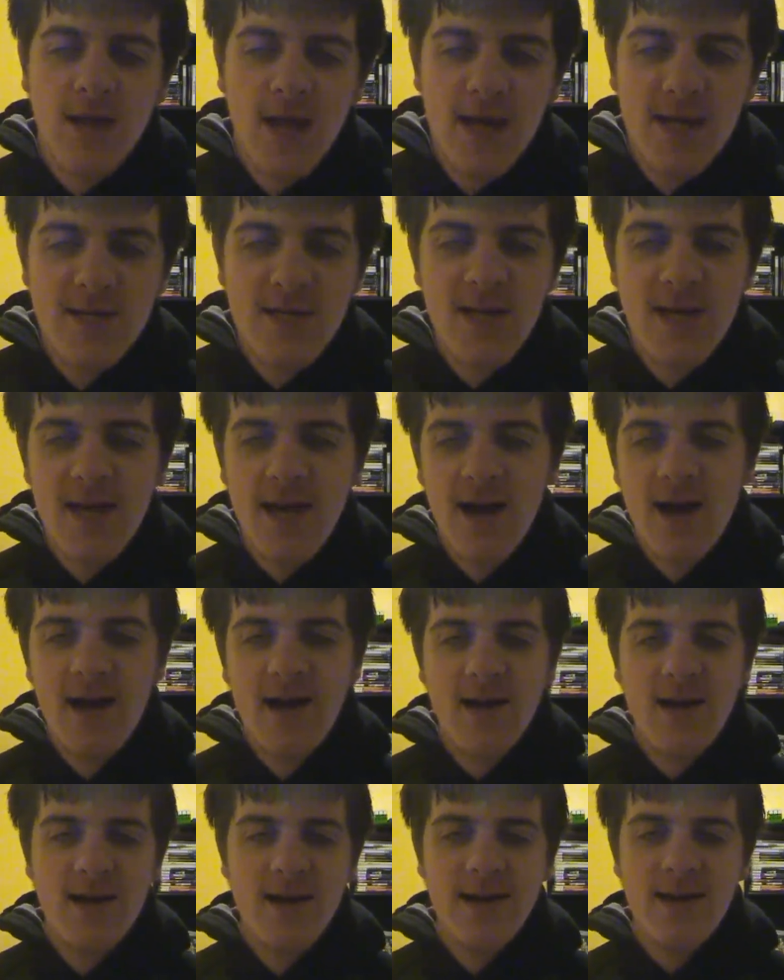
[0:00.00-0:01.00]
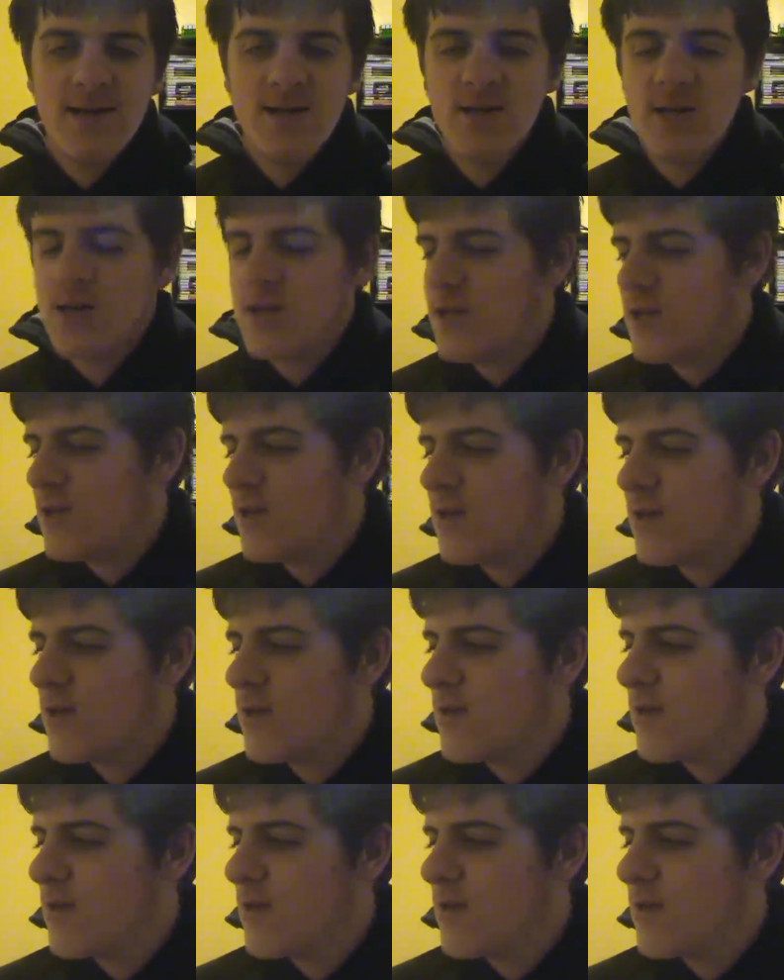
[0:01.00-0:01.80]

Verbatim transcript: K J I H D